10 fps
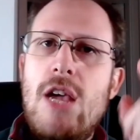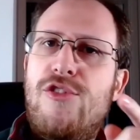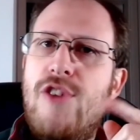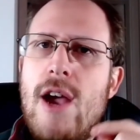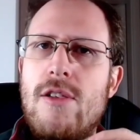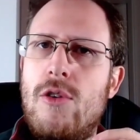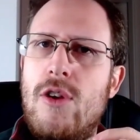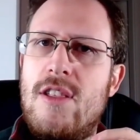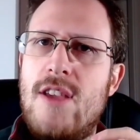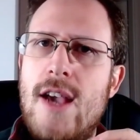the security of
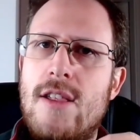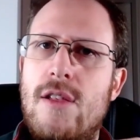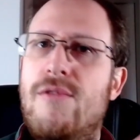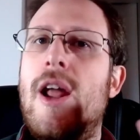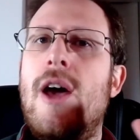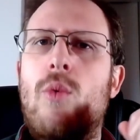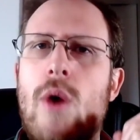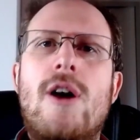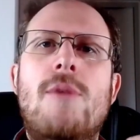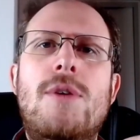these hand scanners
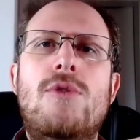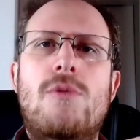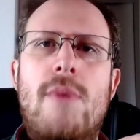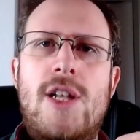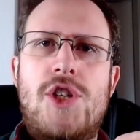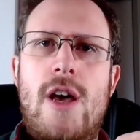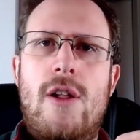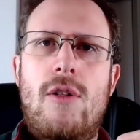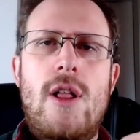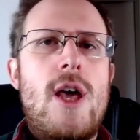and where we might see
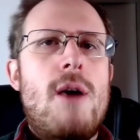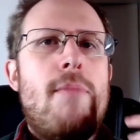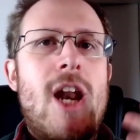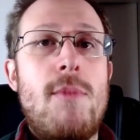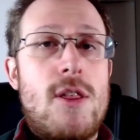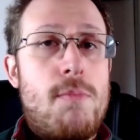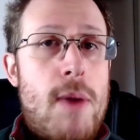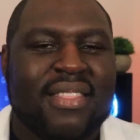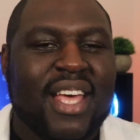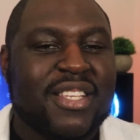them in the future.
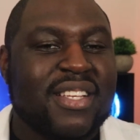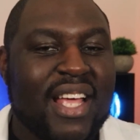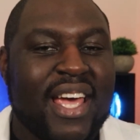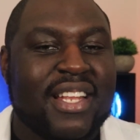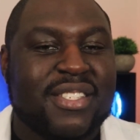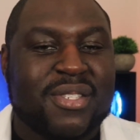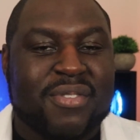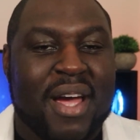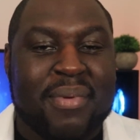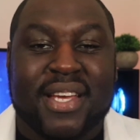Thanks for liking,
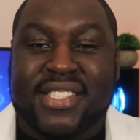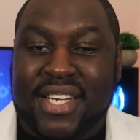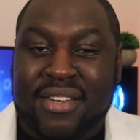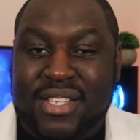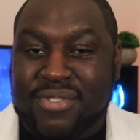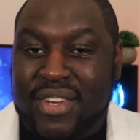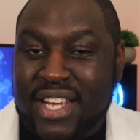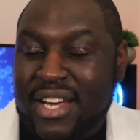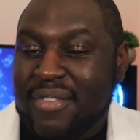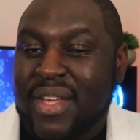subscribing, and sharing this
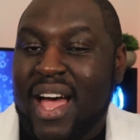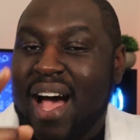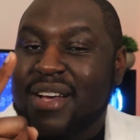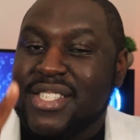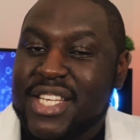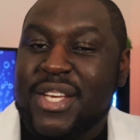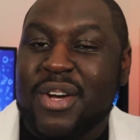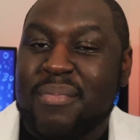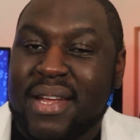video. I'll see you in